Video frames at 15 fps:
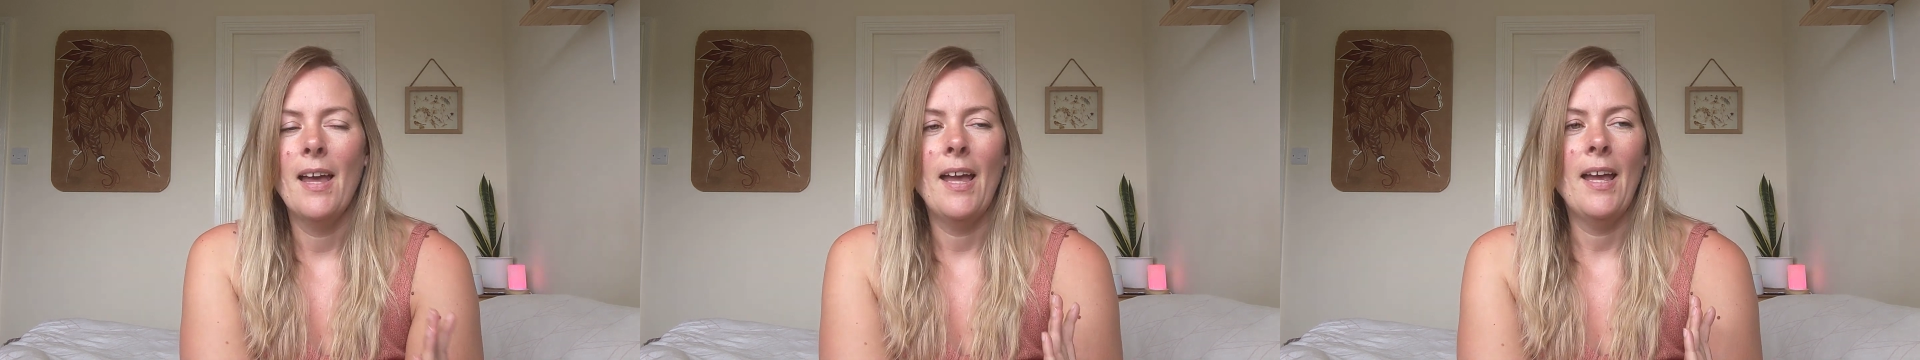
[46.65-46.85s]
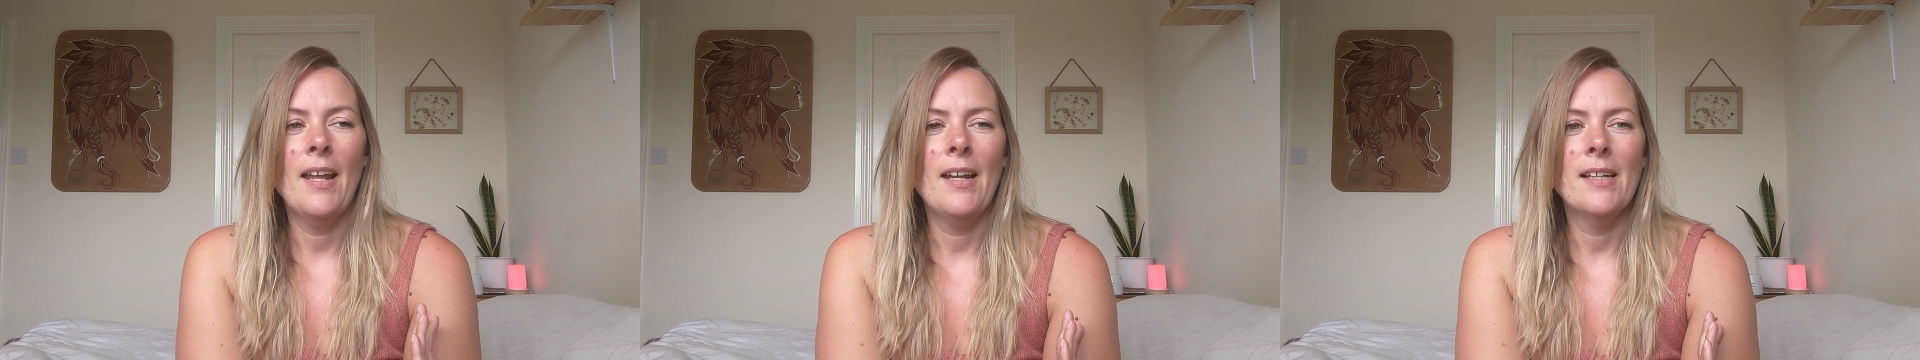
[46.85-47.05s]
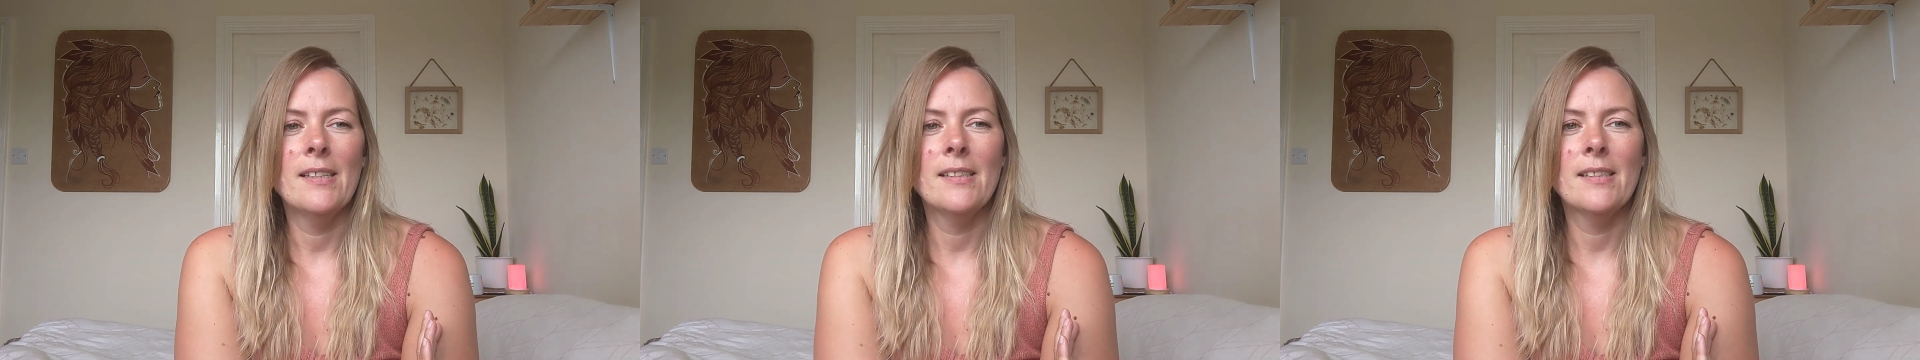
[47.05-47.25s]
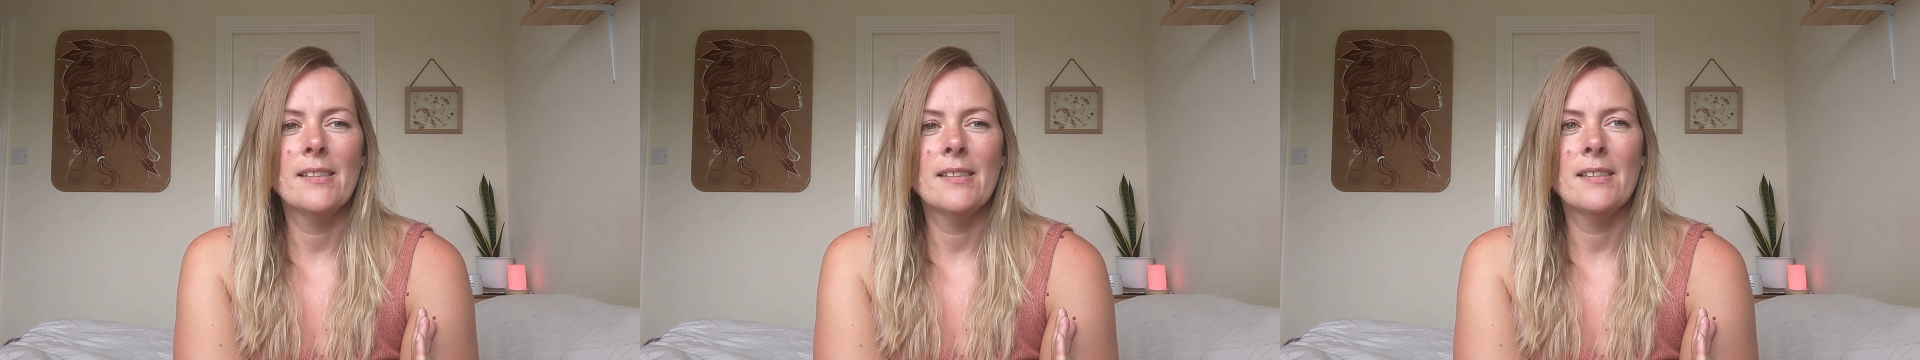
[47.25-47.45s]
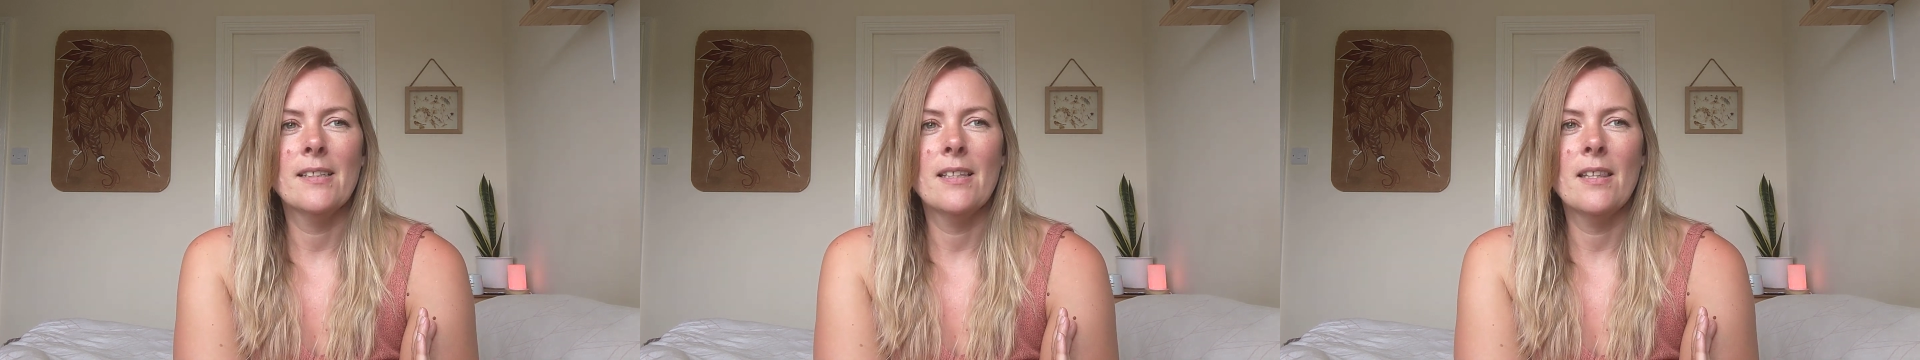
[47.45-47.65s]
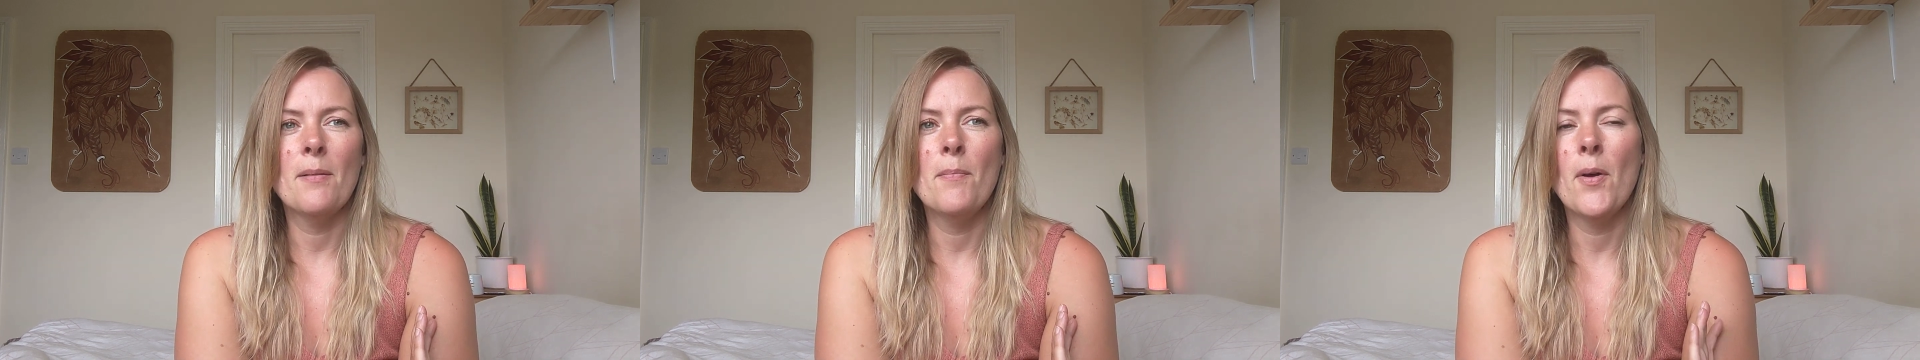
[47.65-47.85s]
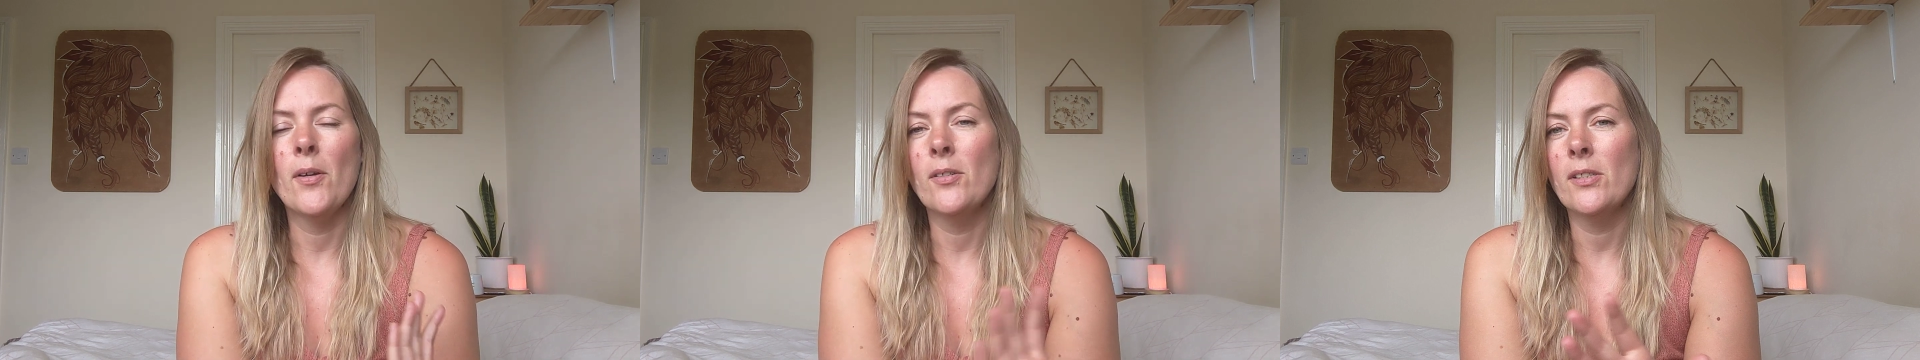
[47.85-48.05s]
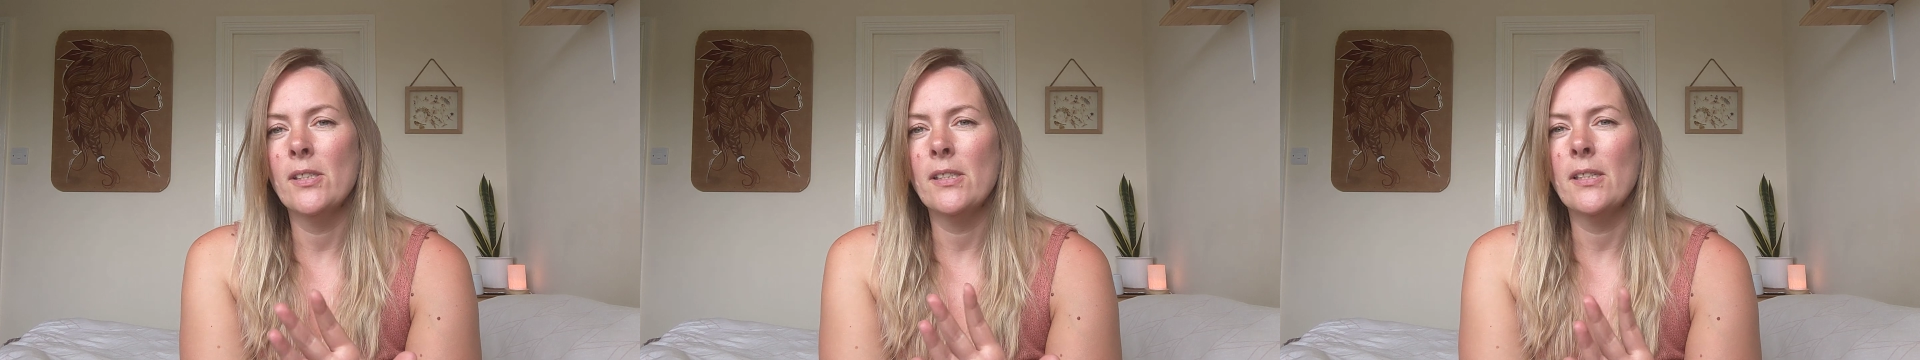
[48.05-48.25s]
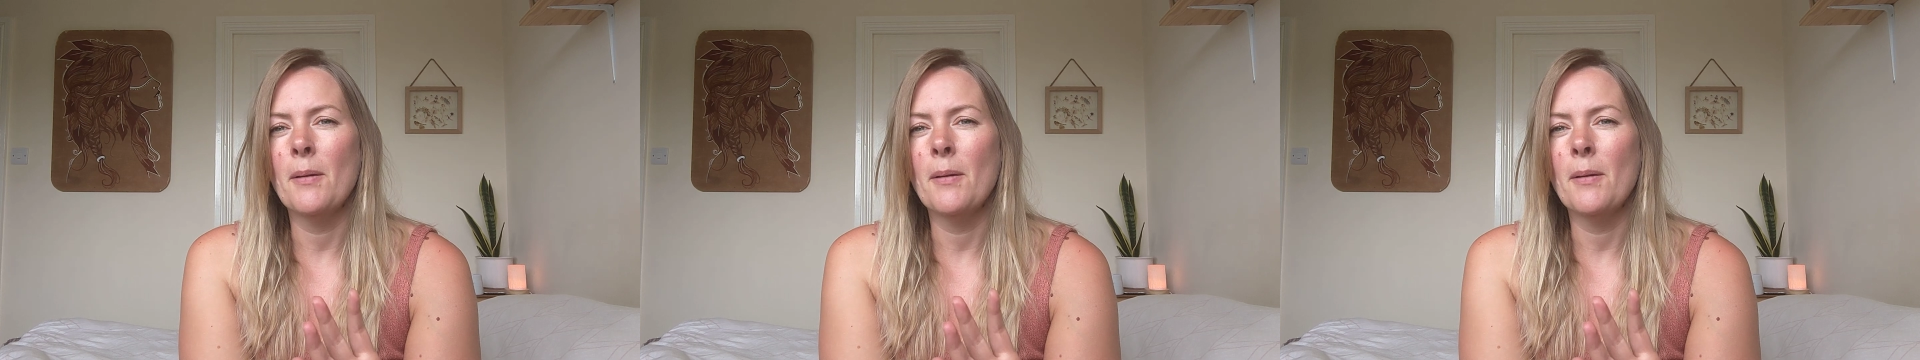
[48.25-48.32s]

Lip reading: It is the most